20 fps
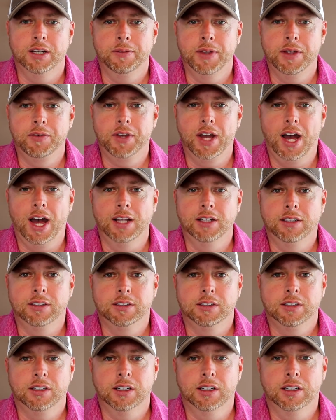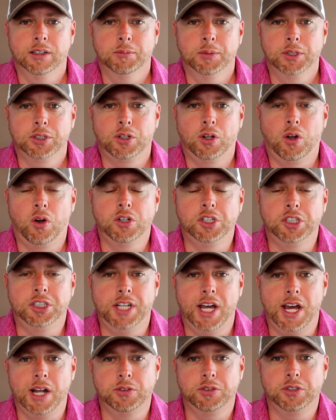They've got much larger
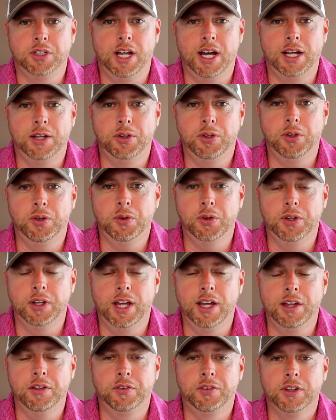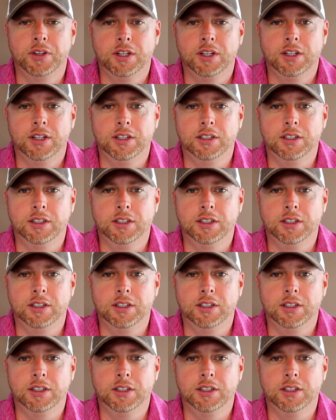channels than I do, and they've